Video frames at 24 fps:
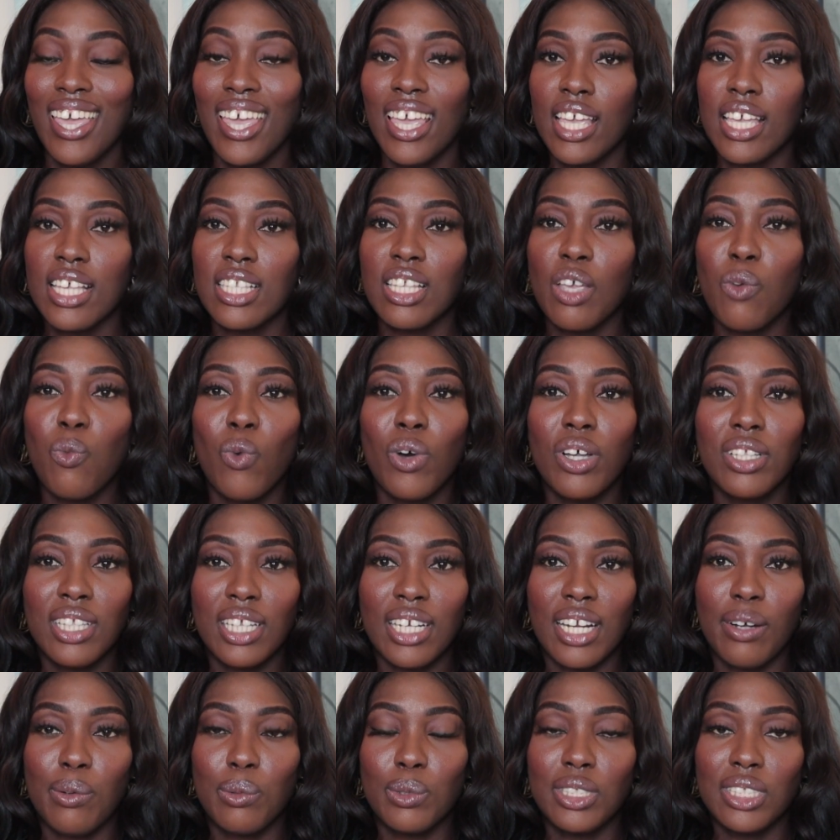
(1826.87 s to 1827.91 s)
Is it one that
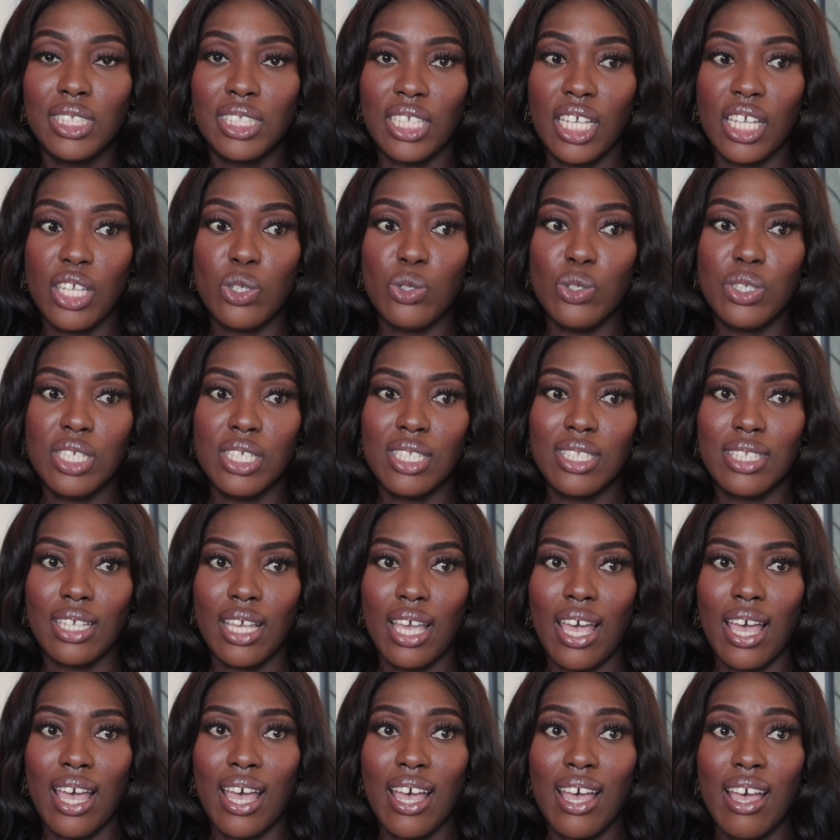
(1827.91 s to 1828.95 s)
I would say you need to
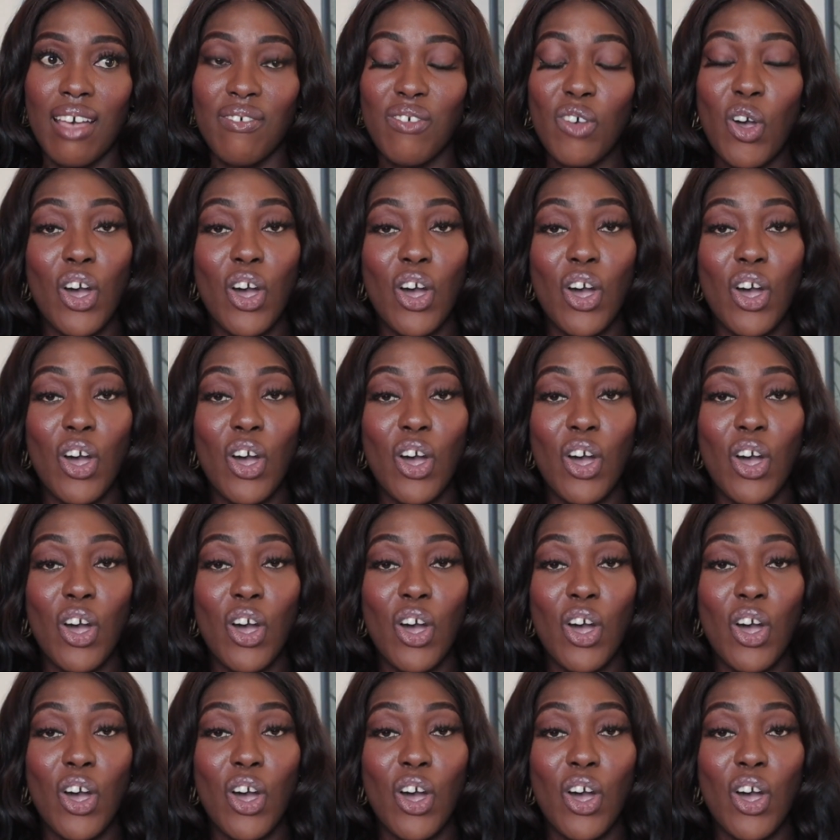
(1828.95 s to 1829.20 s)
have?